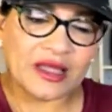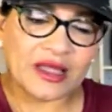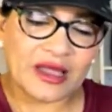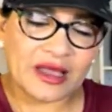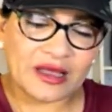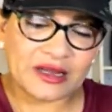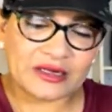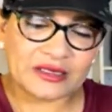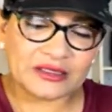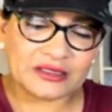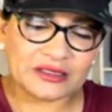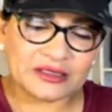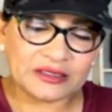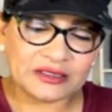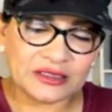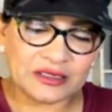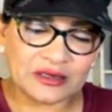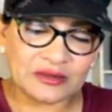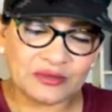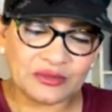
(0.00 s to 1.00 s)
and this is
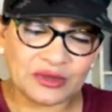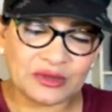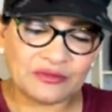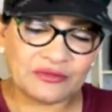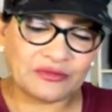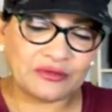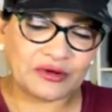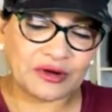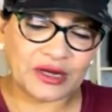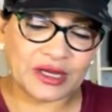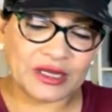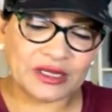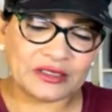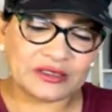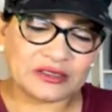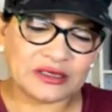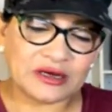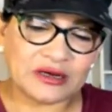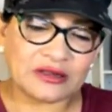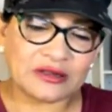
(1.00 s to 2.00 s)
going to be for eight
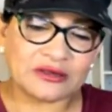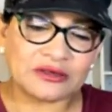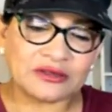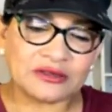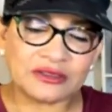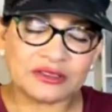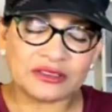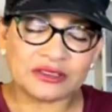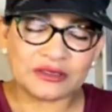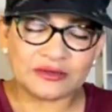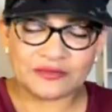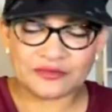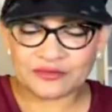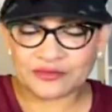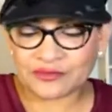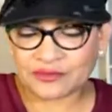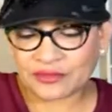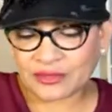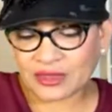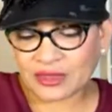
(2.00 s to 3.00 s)
dollars,
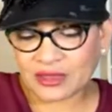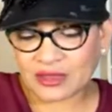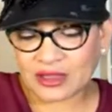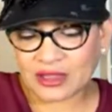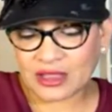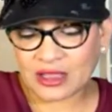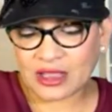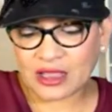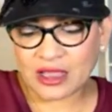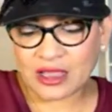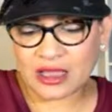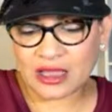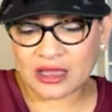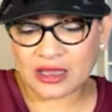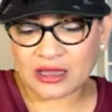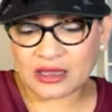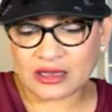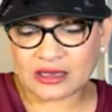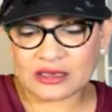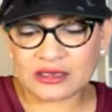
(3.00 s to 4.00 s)

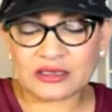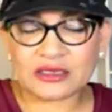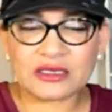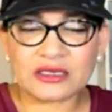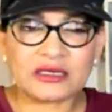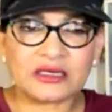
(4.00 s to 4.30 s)
and